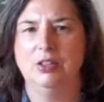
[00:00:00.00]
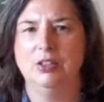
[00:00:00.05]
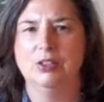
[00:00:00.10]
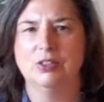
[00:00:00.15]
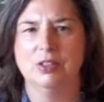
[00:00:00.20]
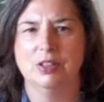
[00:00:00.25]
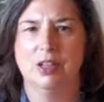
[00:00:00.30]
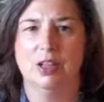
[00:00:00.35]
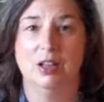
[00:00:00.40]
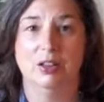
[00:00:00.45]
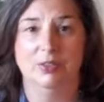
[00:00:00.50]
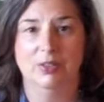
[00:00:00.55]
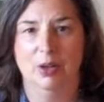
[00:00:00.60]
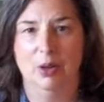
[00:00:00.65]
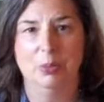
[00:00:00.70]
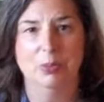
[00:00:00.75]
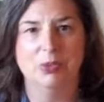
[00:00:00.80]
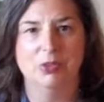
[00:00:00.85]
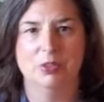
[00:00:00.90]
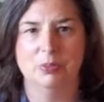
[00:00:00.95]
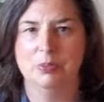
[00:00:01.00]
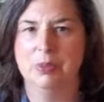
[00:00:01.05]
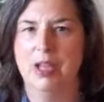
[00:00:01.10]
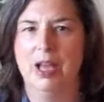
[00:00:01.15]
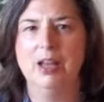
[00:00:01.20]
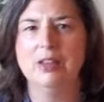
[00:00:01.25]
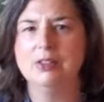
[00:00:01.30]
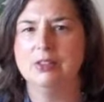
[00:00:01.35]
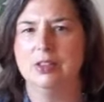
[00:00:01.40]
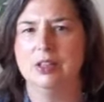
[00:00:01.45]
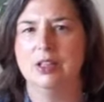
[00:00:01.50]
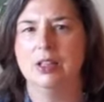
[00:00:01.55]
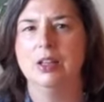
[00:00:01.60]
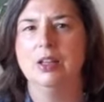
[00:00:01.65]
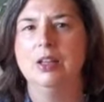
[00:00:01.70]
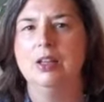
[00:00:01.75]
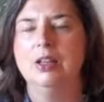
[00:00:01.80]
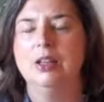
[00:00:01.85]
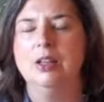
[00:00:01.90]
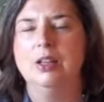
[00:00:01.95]
just kind of almost in passing,
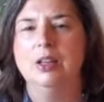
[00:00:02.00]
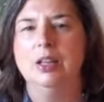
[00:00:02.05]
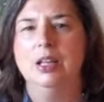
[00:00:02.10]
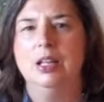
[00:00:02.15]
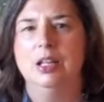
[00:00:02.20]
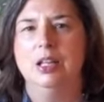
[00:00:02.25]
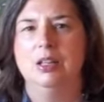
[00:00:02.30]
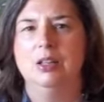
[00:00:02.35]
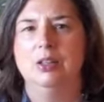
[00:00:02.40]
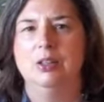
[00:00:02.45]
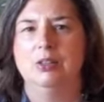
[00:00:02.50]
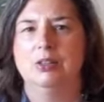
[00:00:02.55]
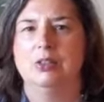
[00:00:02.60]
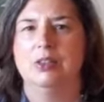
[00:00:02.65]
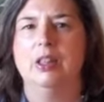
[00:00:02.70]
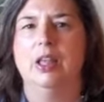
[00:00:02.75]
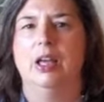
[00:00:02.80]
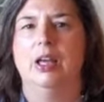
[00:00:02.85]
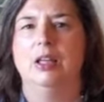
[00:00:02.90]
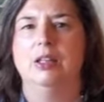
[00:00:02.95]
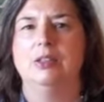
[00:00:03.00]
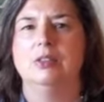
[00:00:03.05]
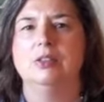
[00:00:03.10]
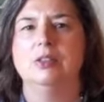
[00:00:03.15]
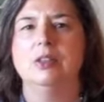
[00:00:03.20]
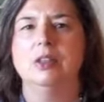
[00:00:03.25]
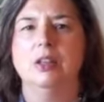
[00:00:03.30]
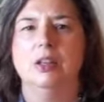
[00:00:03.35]
is that